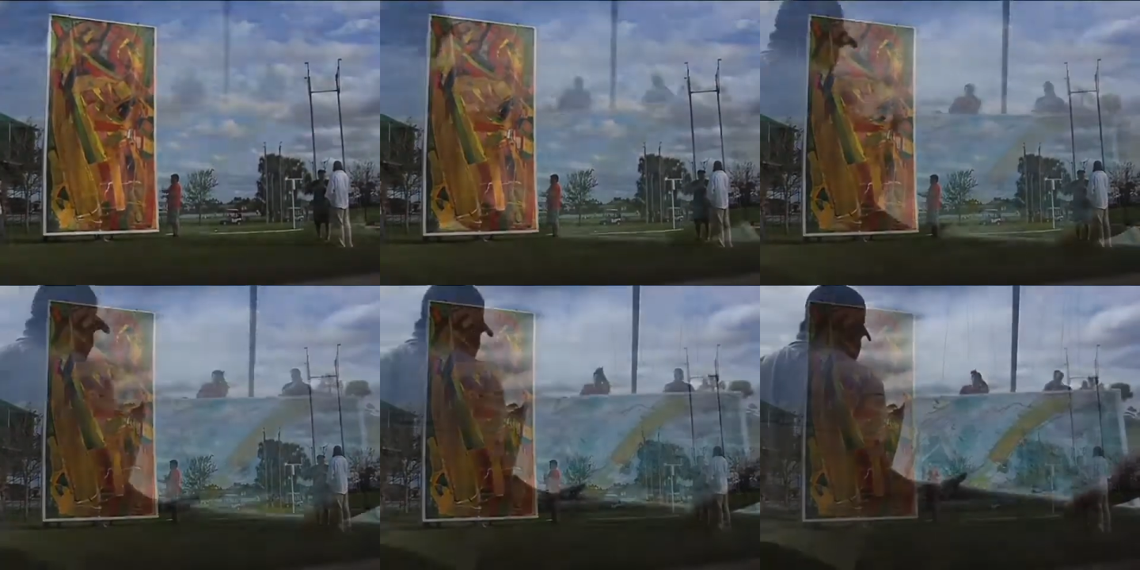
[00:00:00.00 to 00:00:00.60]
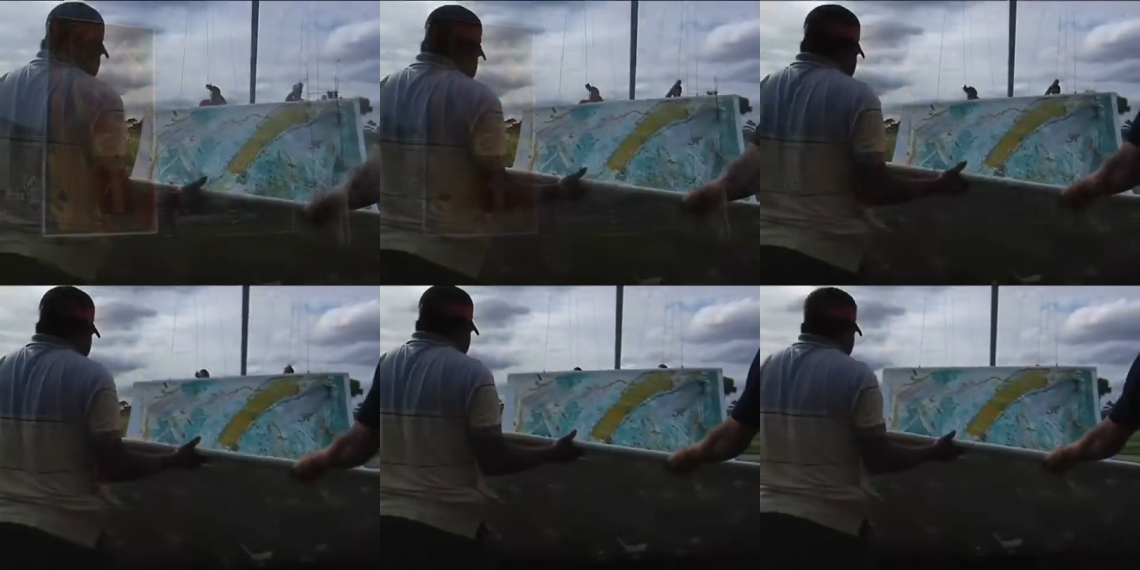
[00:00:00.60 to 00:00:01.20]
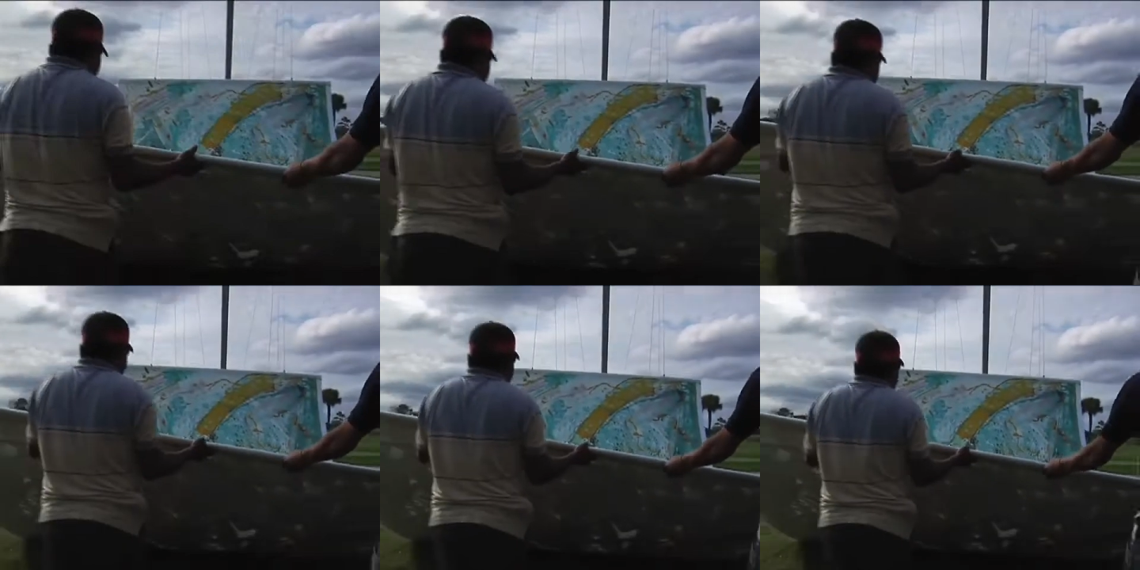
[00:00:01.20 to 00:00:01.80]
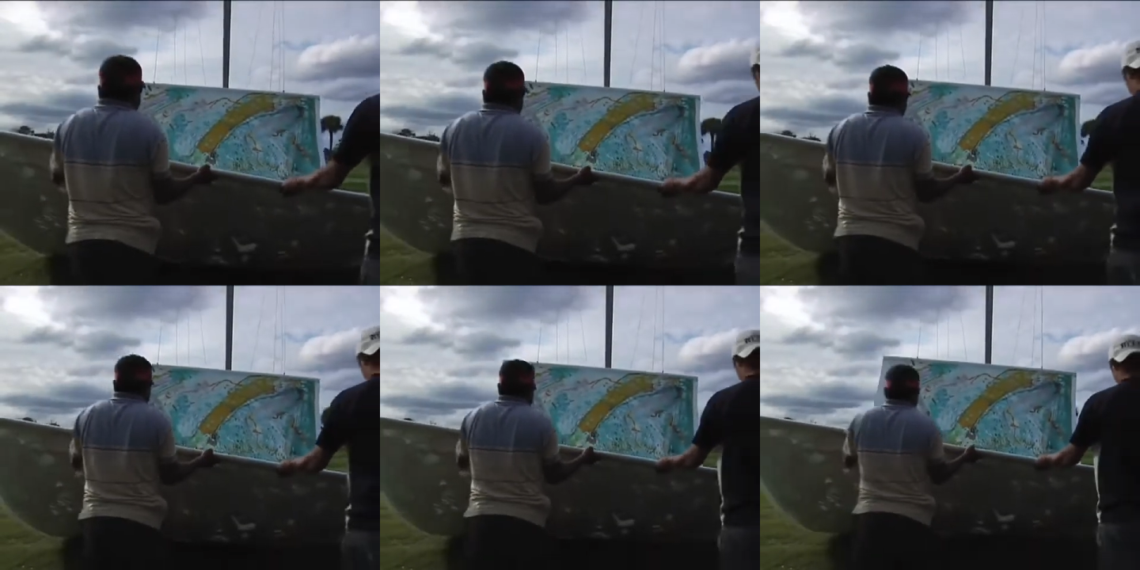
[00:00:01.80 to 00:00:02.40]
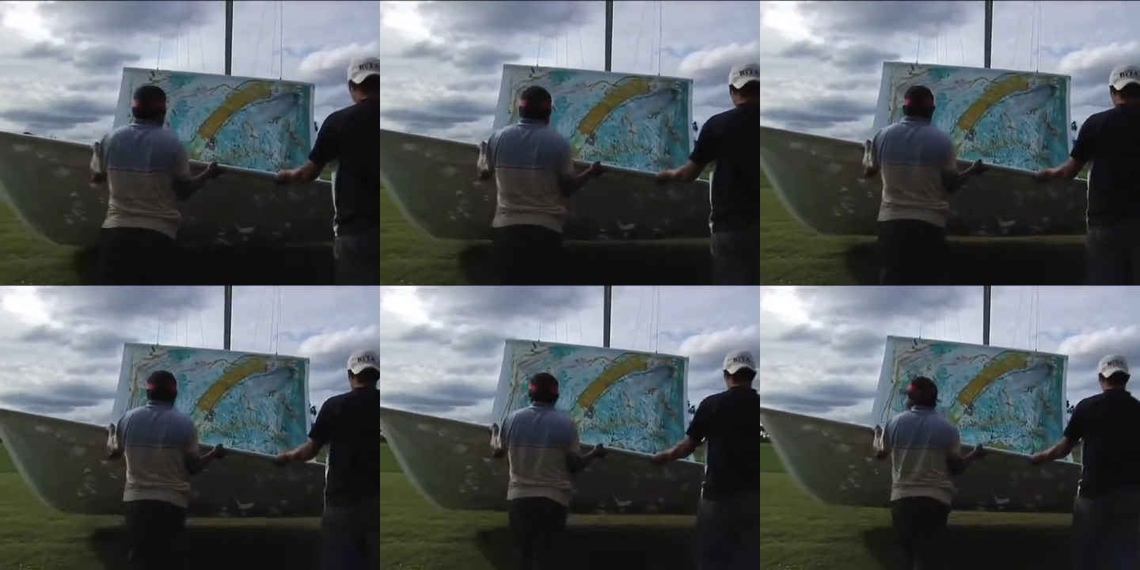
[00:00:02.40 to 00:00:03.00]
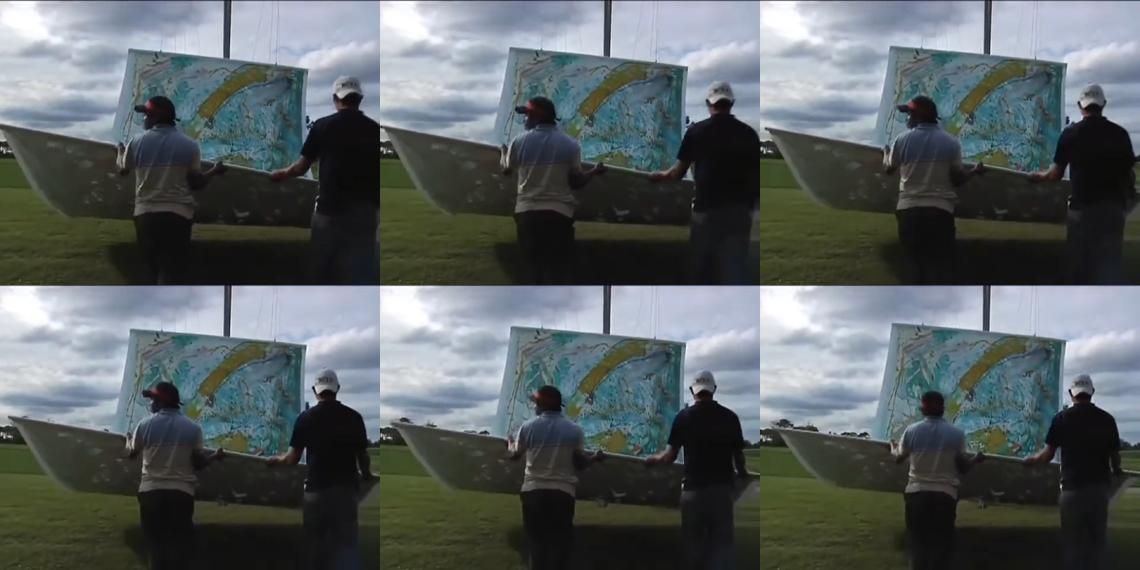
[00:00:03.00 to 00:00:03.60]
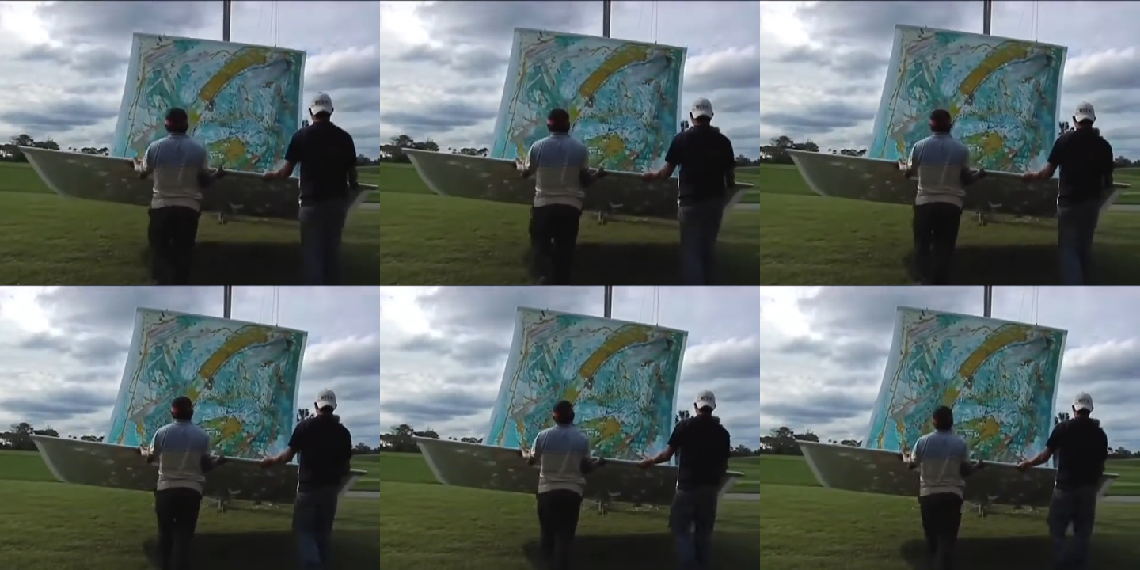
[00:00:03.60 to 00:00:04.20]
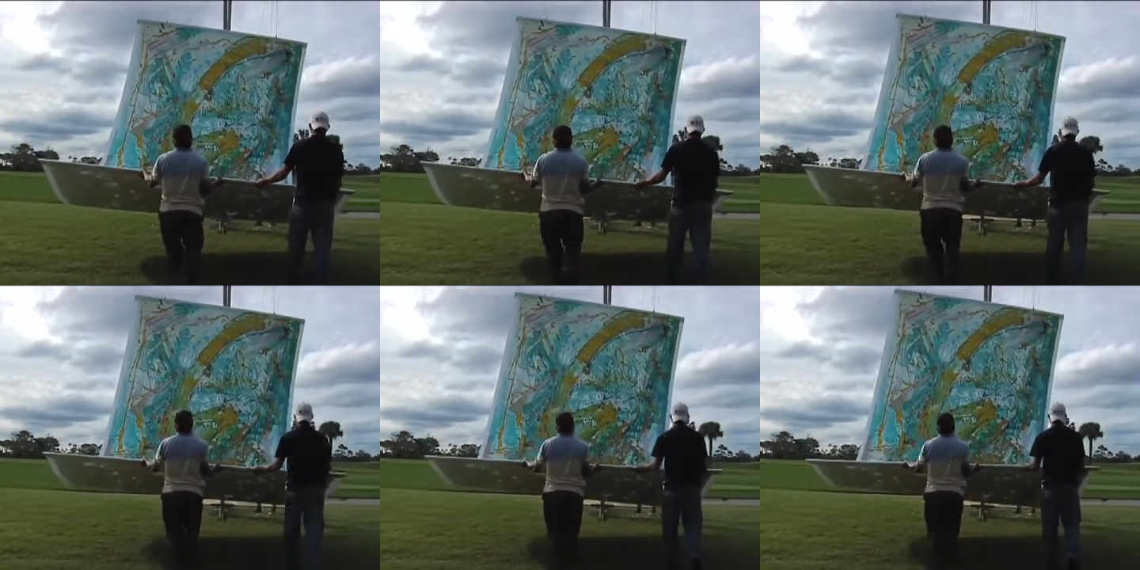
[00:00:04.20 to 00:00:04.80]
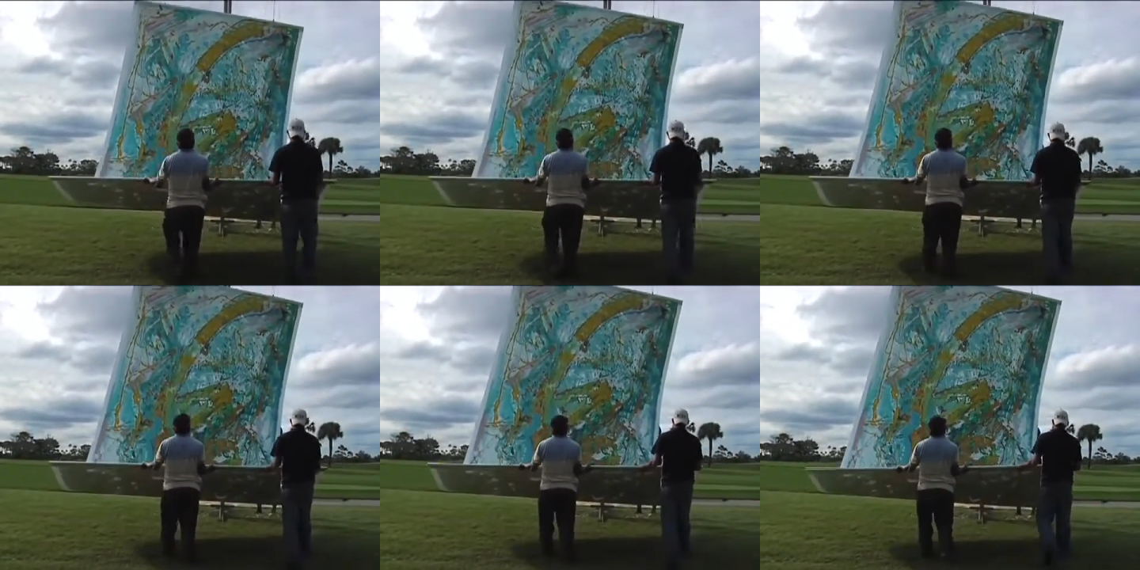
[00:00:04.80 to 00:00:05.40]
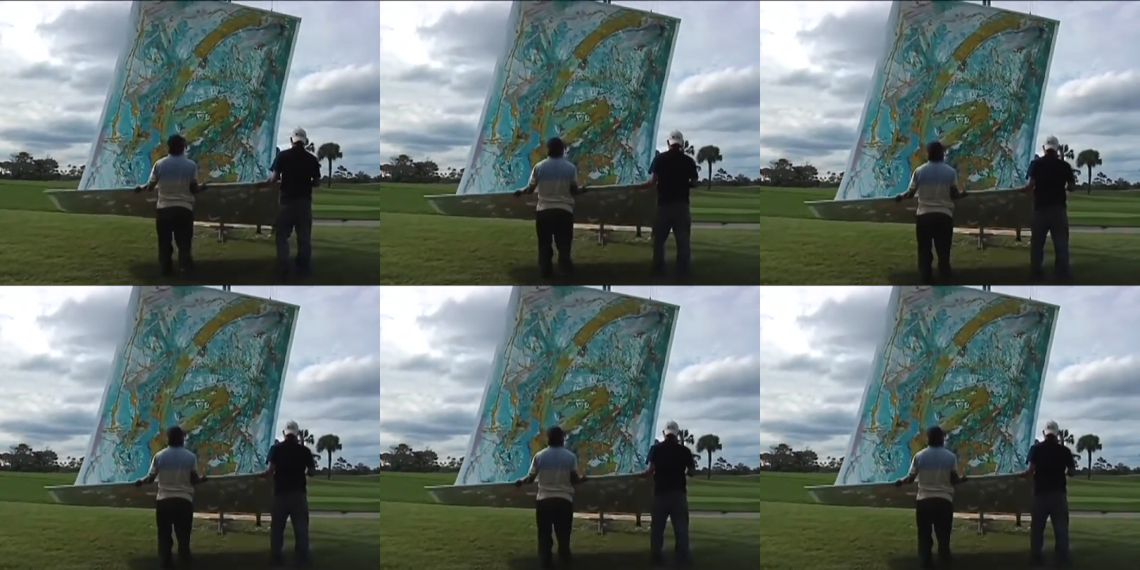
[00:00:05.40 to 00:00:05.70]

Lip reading: (no speaker visible)